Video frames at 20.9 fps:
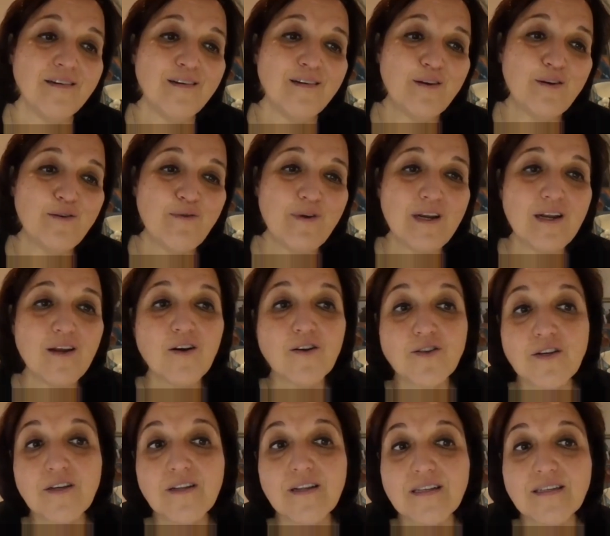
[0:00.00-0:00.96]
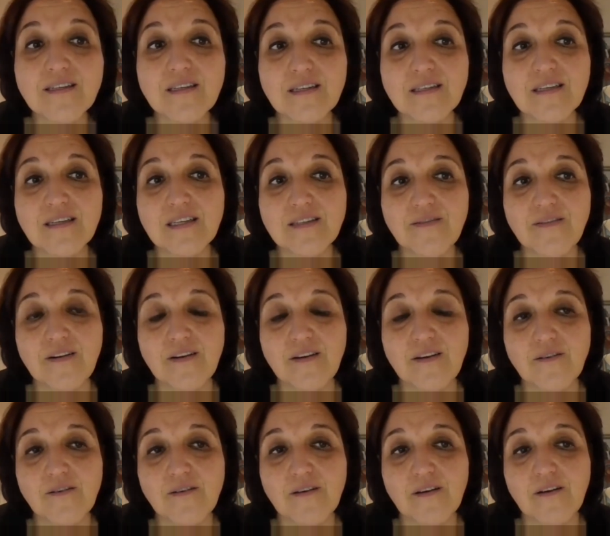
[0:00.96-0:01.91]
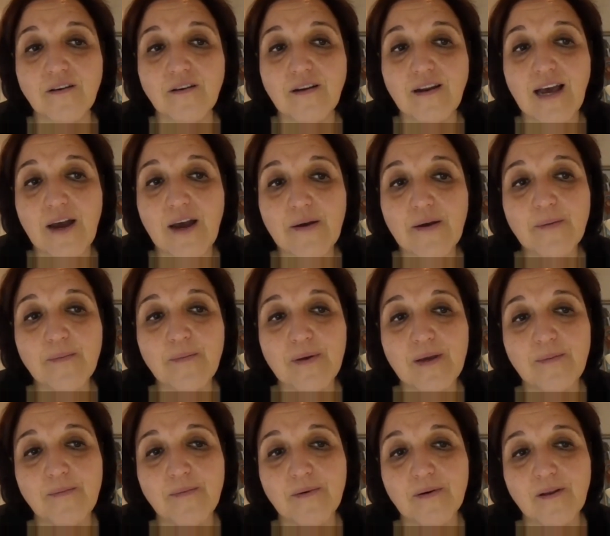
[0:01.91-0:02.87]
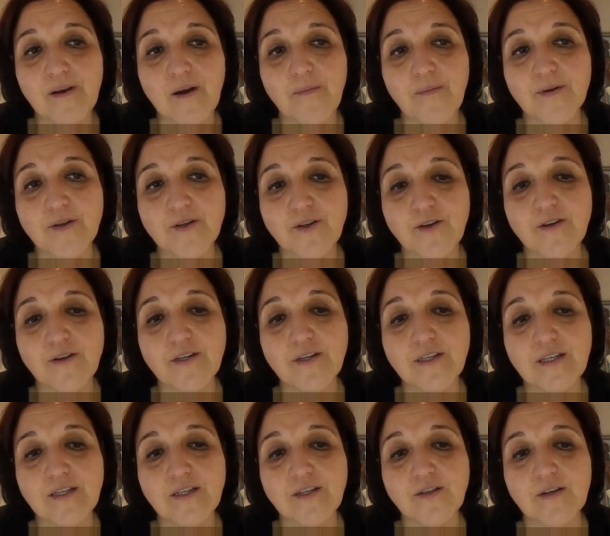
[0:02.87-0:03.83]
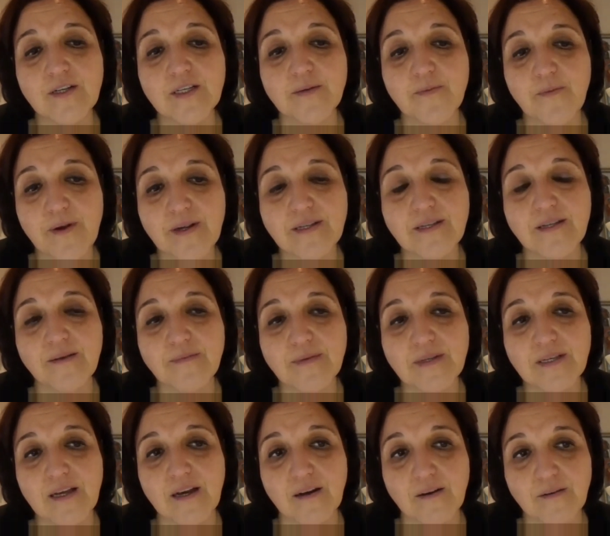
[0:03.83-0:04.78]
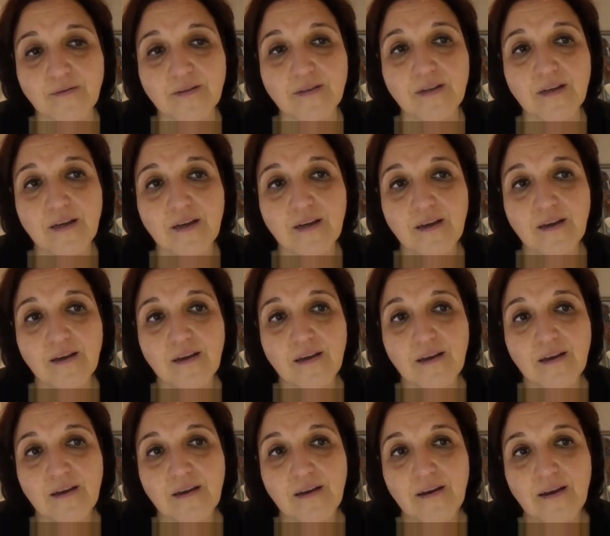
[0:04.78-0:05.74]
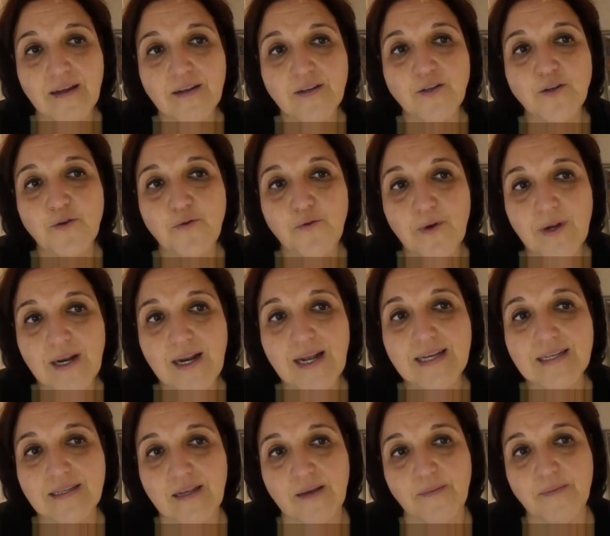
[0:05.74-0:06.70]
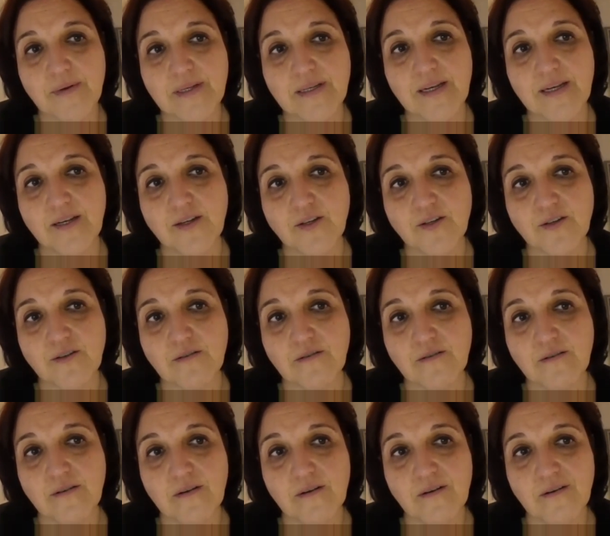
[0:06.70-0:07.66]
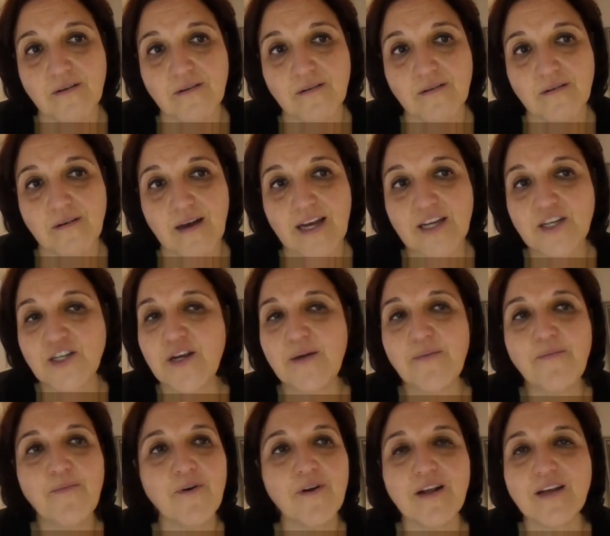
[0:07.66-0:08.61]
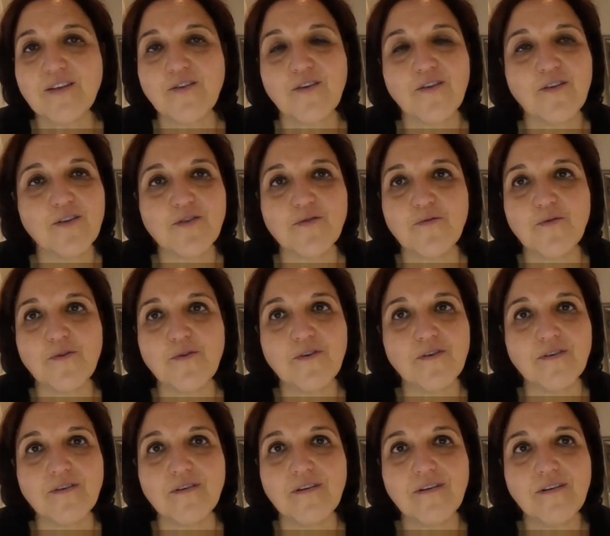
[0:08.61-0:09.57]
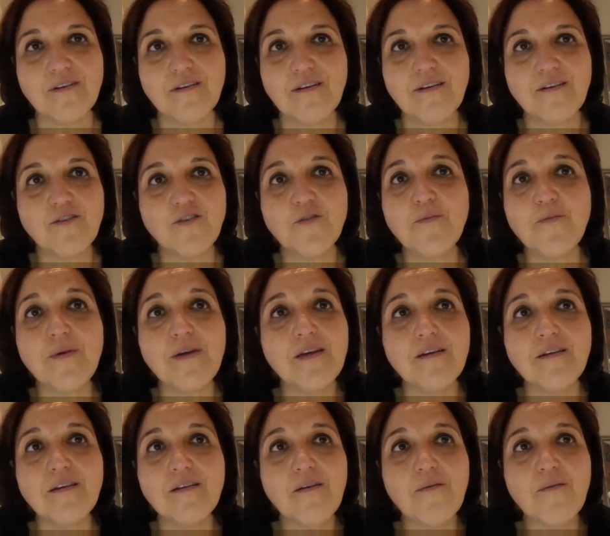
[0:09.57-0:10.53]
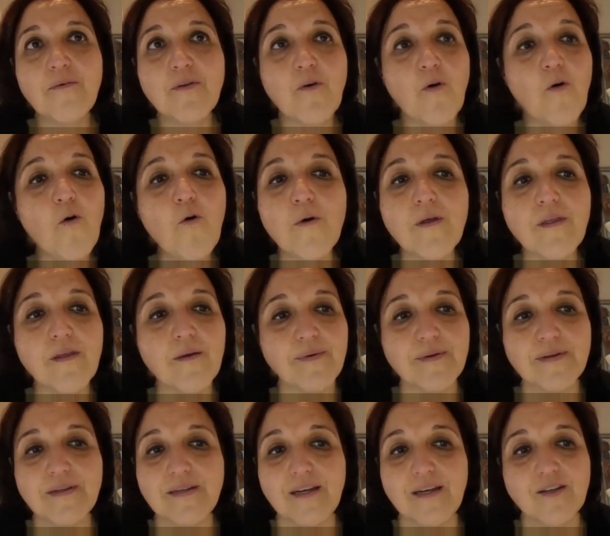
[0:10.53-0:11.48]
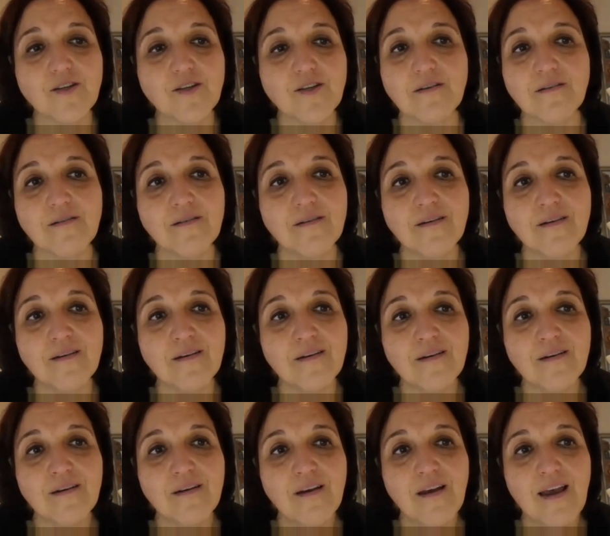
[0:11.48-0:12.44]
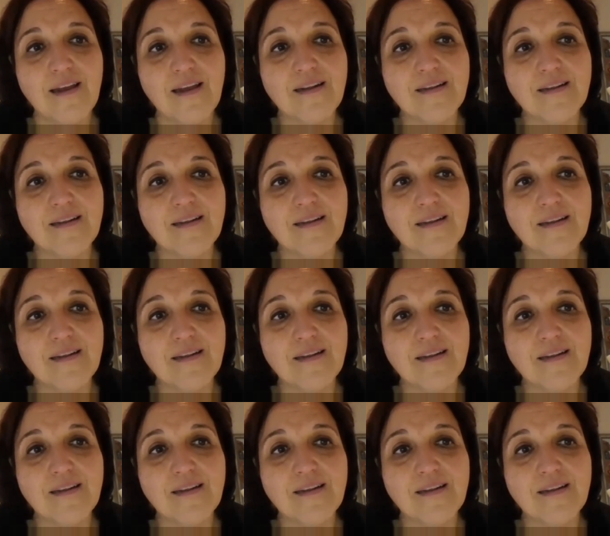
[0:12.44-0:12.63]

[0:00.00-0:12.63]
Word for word: You Thank really you. are doing that successfully. You, you're allowing people the opportunity to express themselves and to realize their potential. Hashem put us on this world, It, to me, with all with a potential, and